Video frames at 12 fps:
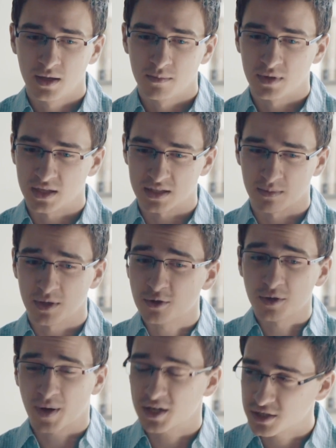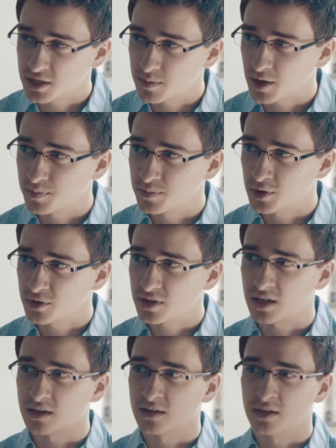because I'm equally passionate about both,
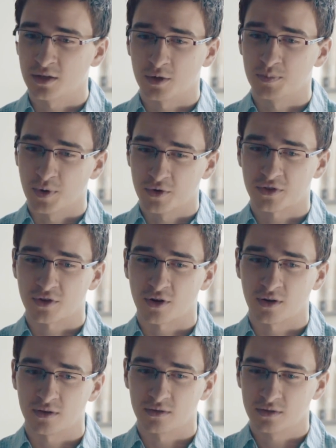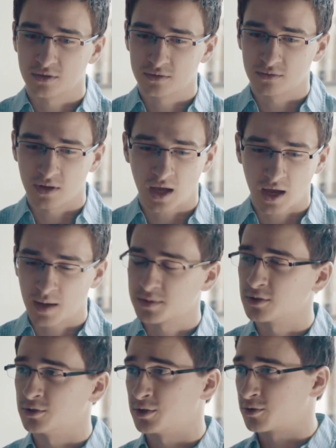and both are
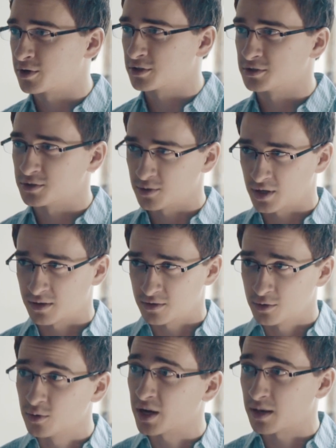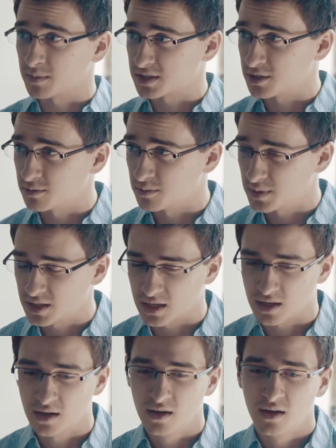absolutely critical to who I am as a human
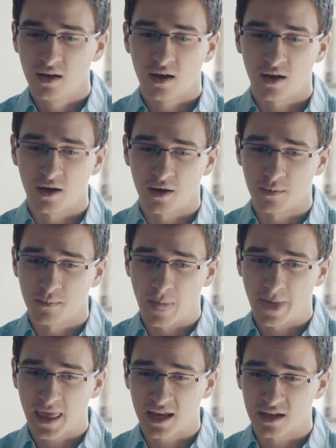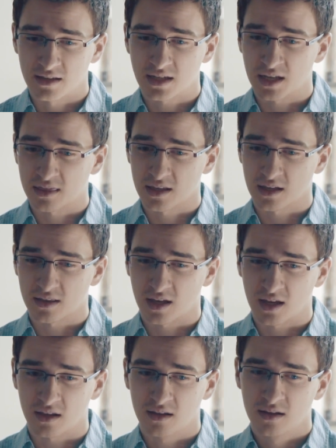being. And I think
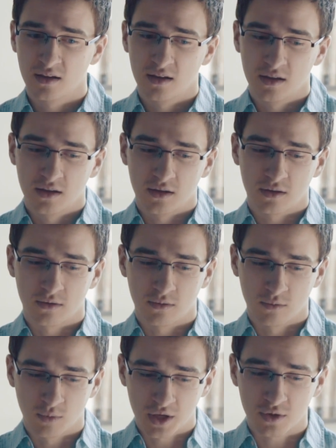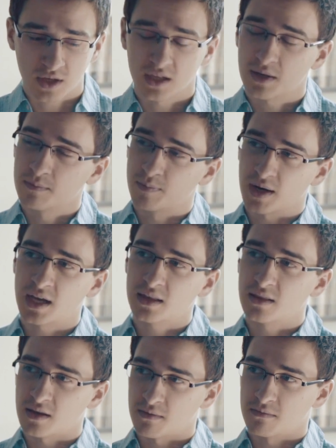that when you can
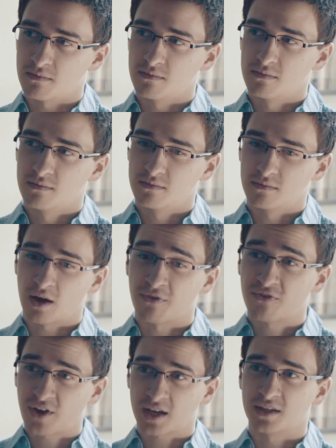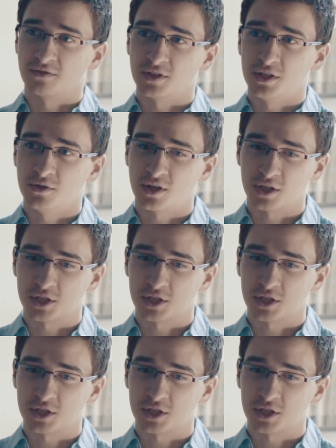combine them effectively, you can